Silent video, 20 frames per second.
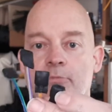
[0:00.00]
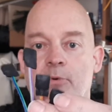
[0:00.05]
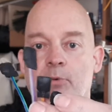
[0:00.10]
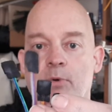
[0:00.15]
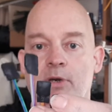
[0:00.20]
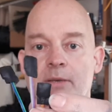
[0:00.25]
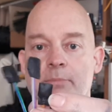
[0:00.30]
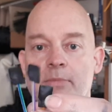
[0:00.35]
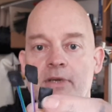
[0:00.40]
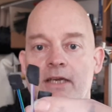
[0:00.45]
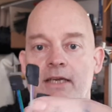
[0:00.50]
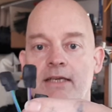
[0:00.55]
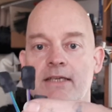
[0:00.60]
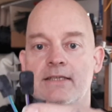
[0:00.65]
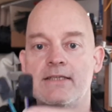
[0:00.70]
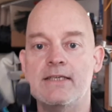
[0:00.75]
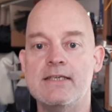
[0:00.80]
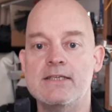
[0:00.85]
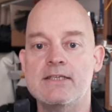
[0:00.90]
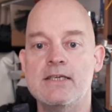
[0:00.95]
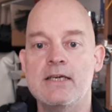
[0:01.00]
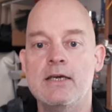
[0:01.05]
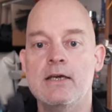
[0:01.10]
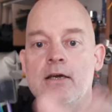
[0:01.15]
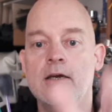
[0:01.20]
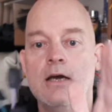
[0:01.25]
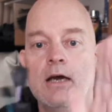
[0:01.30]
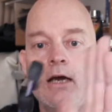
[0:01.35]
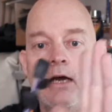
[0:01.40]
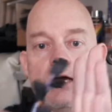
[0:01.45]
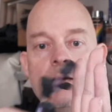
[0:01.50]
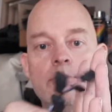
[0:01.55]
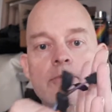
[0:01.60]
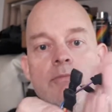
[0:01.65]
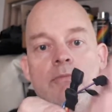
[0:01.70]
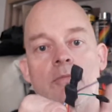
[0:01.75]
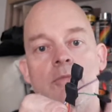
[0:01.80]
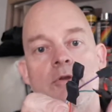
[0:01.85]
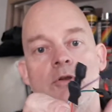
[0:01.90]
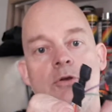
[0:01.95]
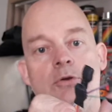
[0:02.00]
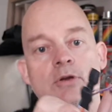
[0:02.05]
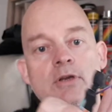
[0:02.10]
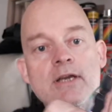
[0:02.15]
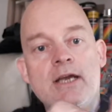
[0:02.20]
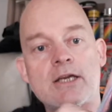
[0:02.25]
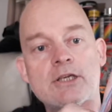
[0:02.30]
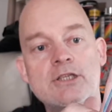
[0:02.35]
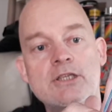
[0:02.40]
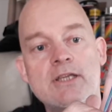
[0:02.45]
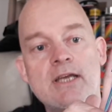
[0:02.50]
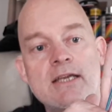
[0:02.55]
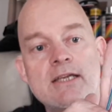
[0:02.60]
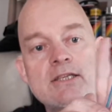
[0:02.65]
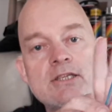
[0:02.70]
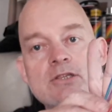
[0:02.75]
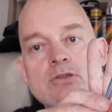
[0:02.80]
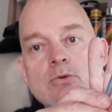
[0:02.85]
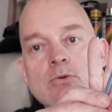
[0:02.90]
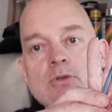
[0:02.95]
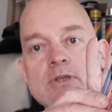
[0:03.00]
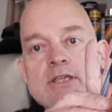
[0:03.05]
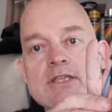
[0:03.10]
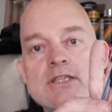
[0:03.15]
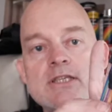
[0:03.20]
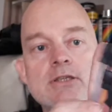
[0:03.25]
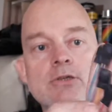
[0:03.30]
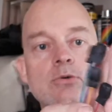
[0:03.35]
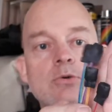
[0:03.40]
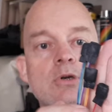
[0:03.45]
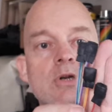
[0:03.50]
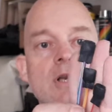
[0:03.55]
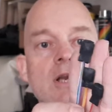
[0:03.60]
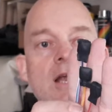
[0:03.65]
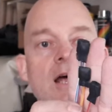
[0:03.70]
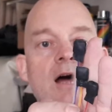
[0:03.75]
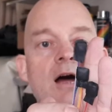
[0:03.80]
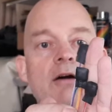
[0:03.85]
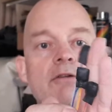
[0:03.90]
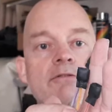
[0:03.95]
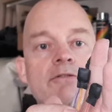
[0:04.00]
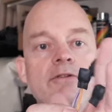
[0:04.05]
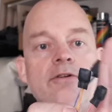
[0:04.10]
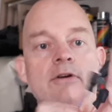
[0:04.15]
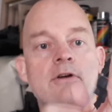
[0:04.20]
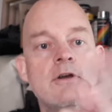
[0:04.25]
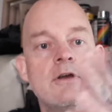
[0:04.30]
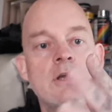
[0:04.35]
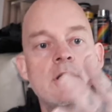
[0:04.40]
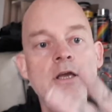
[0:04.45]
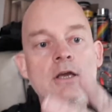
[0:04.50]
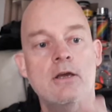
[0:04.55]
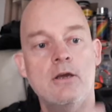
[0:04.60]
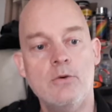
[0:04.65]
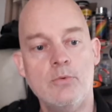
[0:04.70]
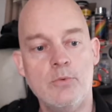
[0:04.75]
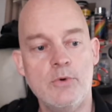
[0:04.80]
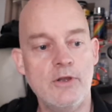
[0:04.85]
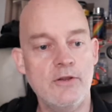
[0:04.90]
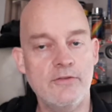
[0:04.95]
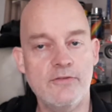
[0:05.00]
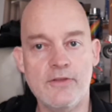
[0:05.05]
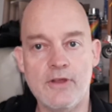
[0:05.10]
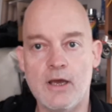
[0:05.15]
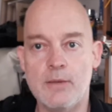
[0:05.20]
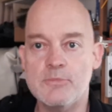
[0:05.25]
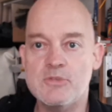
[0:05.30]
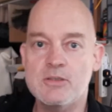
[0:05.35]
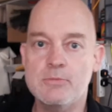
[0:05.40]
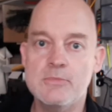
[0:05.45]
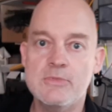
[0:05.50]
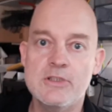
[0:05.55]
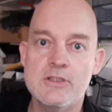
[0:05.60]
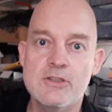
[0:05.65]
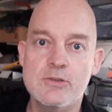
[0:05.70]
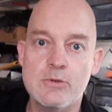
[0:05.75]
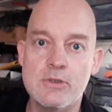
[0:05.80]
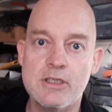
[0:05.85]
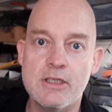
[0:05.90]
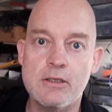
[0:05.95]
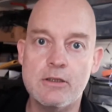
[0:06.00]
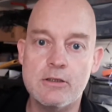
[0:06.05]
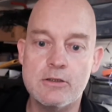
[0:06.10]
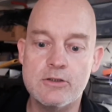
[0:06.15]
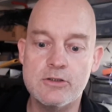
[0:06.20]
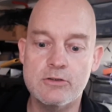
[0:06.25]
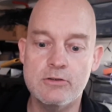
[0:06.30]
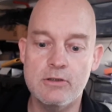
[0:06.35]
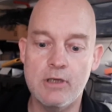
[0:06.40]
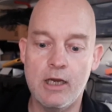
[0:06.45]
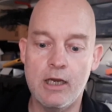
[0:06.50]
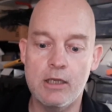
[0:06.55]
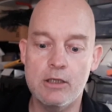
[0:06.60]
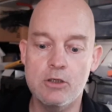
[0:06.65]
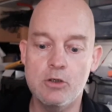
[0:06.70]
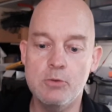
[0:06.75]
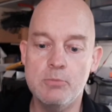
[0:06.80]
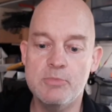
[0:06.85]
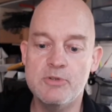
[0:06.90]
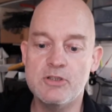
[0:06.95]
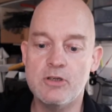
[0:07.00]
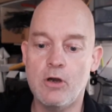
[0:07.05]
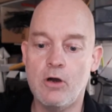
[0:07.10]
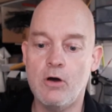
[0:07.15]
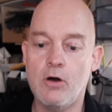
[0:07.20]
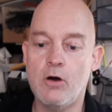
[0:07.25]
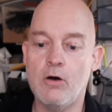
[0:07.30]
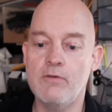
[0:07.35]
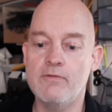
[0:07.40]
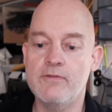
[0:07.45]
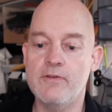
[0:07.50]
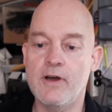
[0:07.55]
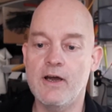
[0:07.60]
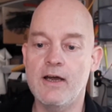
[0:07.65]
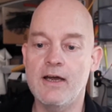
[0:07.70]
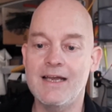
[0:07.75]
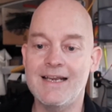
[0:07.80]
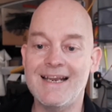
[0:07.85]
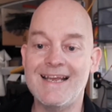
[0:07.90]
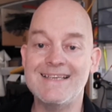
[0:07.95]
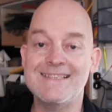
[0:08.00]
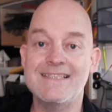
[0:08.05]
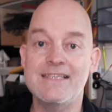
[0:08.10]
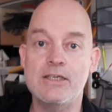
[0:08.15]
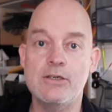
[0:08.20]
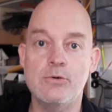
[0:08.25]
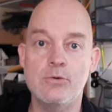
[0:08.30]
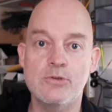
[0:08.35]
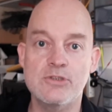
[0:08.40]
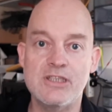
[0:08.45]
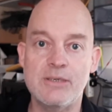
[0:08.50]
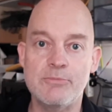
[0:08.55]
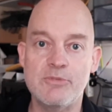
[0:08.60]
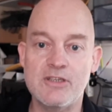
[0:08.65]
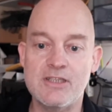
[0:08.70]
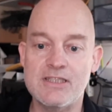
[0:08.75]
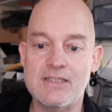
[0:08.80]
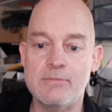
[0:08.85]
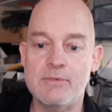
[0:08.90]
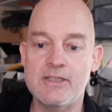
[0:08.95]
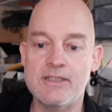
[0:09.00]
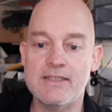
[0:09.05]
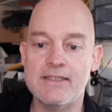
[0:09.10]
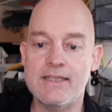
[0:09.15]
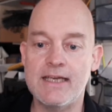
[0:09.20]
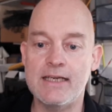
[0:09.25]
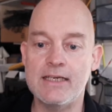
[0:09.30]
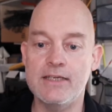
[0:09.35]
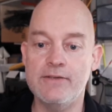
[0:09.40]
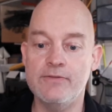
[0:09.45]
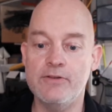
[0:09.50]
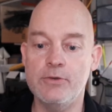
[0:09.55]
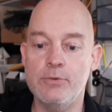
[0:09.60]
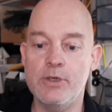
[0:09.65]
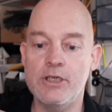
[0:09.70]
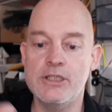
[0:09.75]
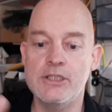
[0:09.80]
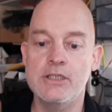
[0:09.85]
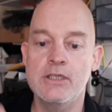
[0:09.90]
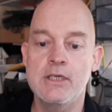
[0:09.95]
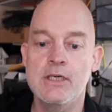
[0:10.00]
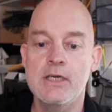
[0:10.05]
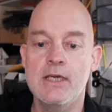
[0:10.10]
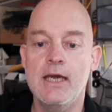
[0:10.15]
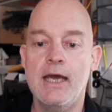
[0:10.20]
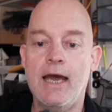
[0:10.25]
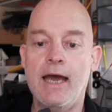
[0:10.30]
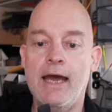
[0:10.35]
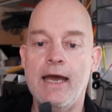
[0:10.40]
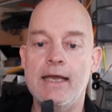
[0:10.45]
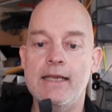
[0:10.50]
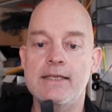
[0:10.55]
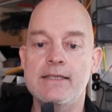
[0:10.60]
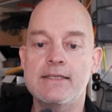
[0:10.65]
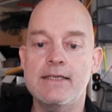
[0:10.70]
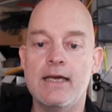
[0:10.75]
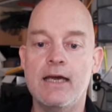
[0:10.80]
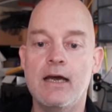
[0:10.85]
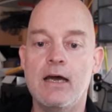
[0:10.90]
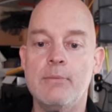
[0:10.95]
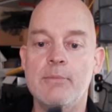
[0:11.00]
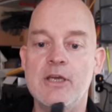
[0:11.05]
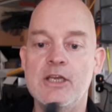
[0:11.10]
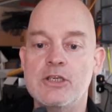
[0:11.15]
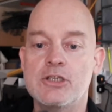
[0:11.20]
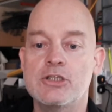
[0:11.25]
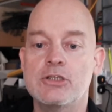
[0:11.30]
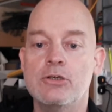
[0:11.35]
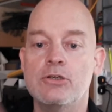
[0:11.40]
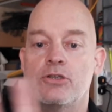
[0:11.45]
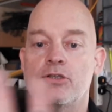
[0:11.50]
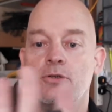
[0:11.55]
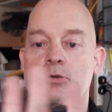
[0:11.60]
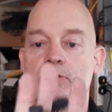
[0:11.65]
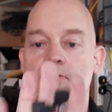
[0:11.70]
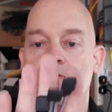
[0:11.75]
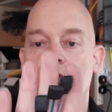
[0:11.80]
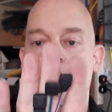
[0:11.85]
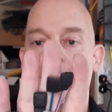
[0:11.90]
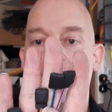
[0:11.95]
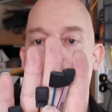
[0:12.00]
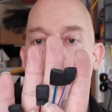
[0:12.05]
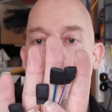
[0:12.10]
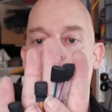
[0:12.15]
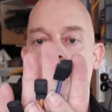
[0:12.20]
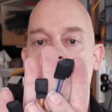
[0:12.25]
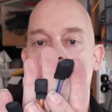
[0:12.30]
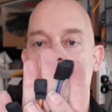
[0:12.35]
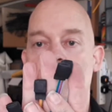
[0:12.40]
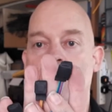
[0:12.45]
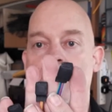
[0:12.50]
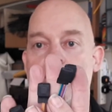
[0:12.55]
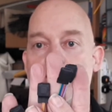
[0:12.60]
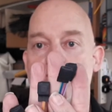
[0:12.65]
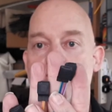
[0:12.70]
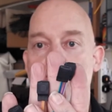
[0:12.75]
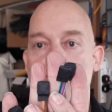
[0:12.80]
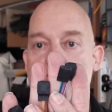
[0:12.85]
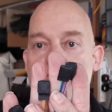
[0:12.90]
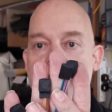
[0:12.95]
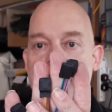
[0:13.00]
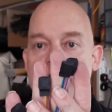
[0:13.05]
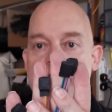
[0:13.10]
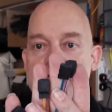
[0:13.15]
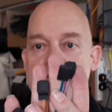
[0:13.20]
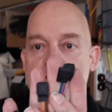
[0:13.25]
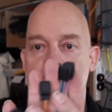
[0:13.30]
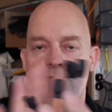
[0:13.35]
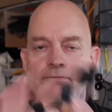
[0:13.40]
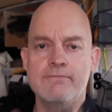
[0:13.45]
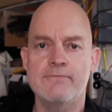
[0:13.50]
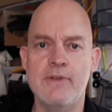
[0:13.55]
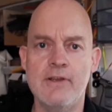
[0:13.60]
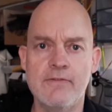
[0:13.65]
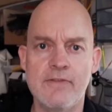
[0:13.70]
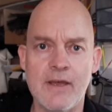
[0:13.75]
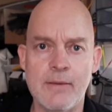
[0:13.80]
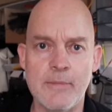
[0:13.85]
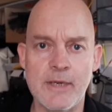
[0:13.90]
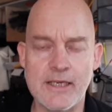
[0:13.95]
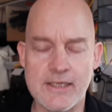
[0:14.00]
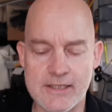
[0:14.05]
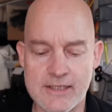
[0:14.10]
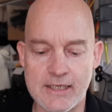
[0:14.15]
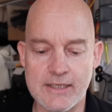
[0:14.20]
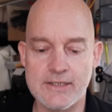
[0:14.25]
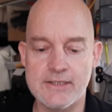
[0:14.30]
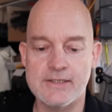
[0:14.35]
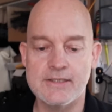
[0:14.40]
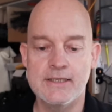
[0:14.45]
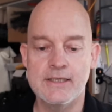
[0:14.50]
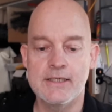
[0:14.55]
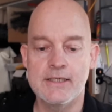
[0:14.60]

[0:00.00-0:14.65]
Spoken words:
But what it means is you can actually then install these in your glove with some sort of little loops of elastic or something similar to that if you wish, and it should sort of line up with the length of your fingers, if that makes sense.